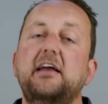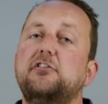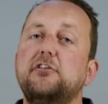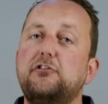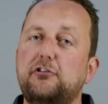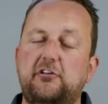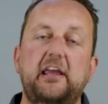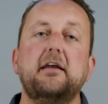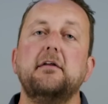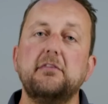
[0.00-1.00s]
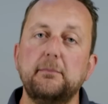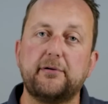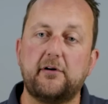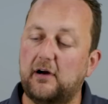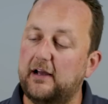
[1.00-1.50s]
and just check the
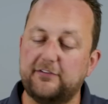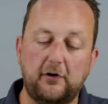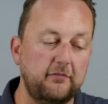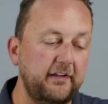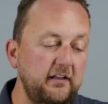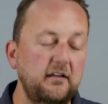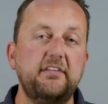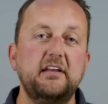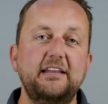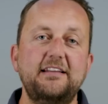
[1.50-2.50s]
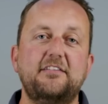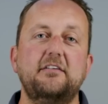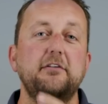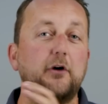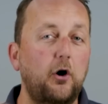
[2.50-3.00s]
price of any of the Elite
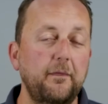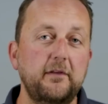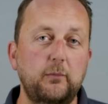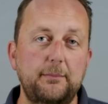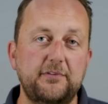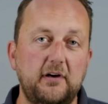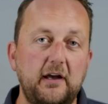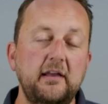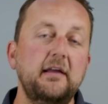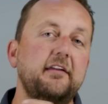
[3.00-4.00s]
series on the website